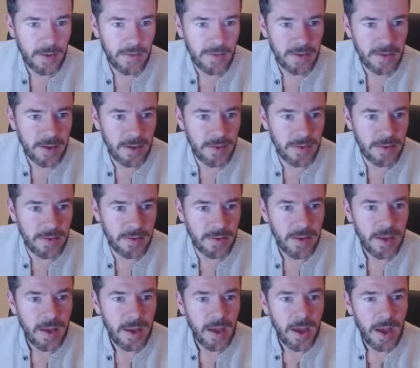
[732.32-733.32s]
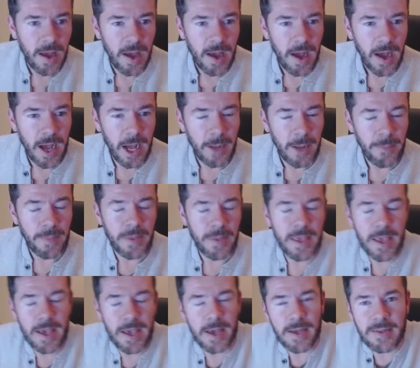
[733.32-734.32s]
this island.
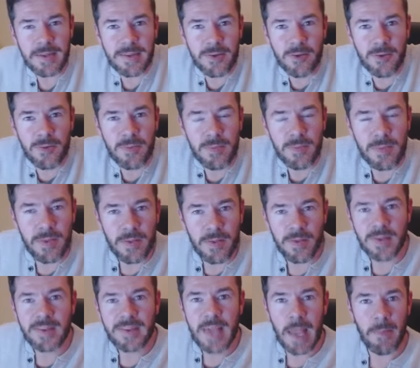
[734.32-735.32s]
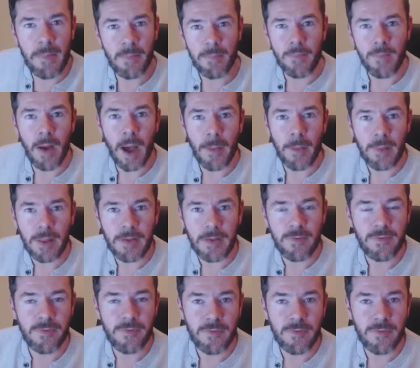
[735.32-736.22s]
Yeah, so this game, I believe,